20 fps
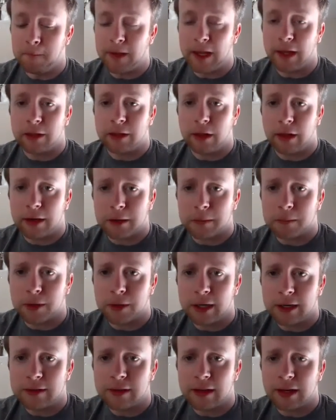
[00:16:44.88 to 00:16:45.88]
athletic
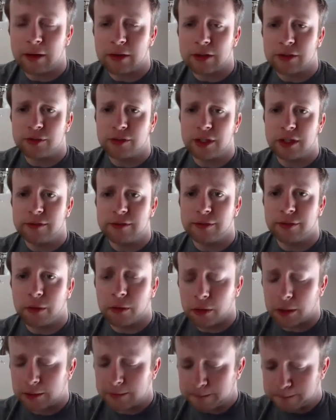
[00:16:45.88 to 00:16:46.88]
brace that I was fitted
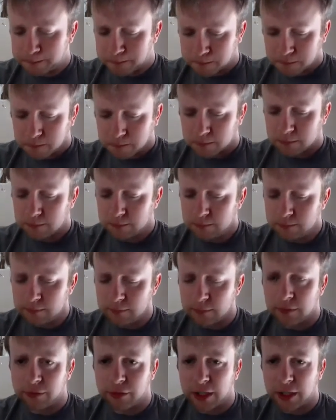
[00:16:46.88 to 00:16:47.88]
for
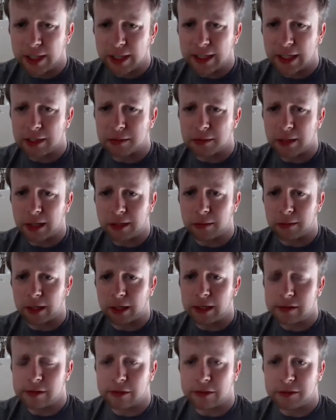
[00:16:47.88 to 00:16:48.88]
any kind of
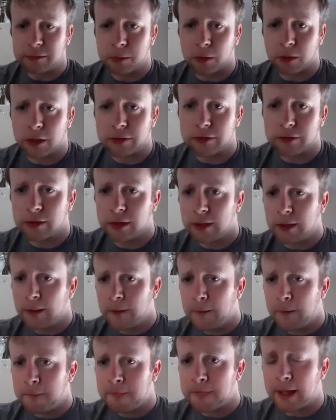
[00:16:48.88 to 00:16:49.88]
recreational sports.
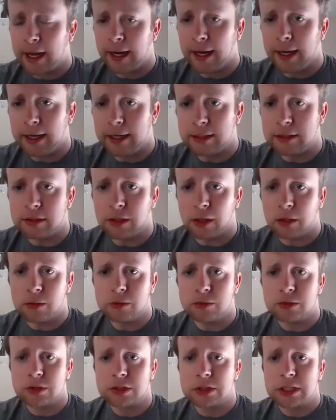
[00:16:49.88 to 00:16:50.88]
I
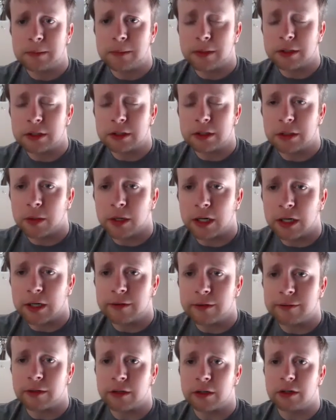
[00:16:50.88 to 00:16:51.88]
don't typically wear
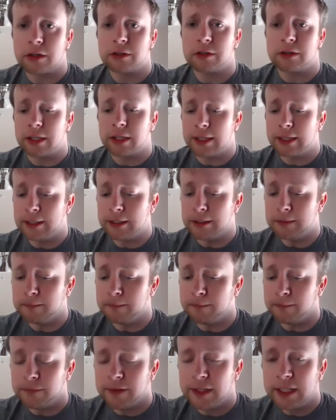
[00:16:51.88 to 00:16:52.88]
it for
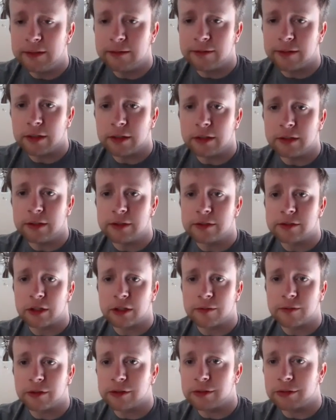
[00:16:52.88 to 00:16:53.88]
even
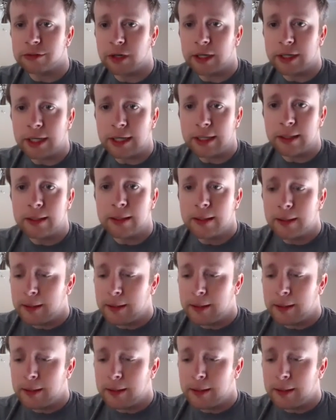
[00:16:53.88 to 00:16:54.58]
surface running,